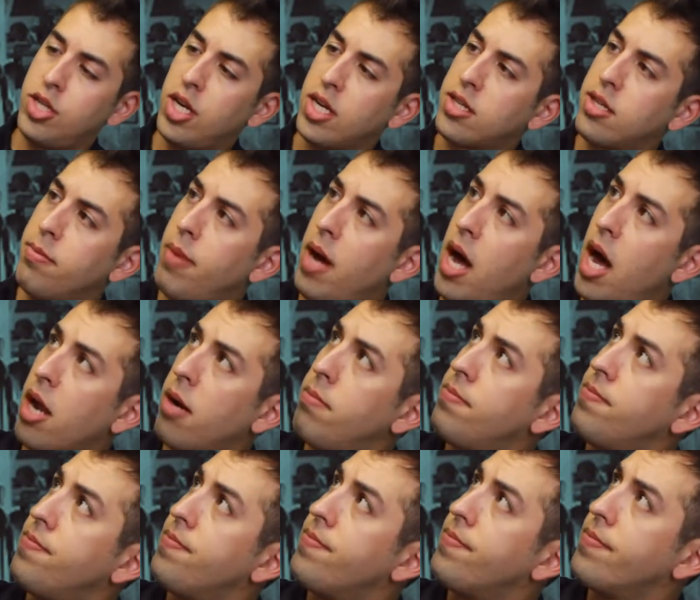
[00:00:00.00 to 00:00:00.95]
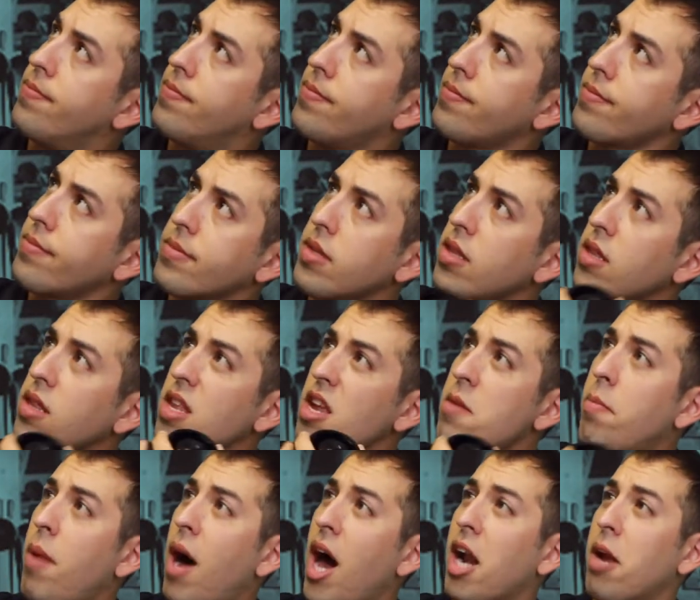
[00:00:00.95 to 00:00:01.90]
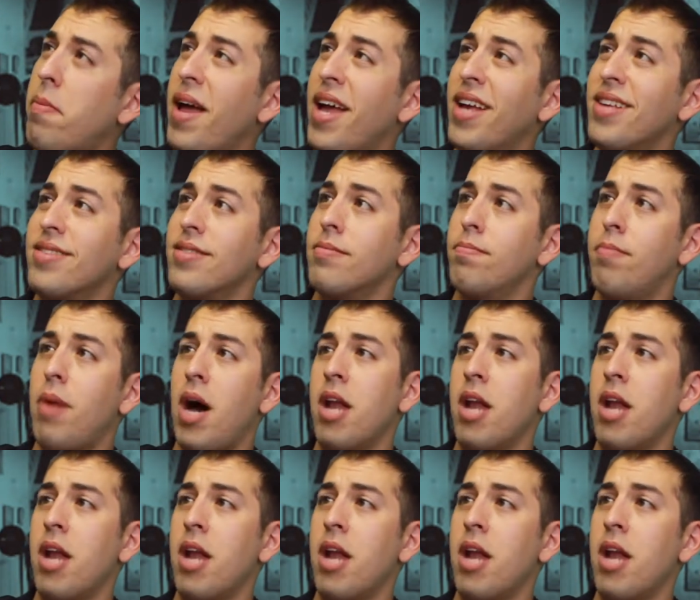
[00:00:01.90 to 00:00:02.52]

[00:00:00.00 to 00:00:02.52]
Check the bottom. Bottom has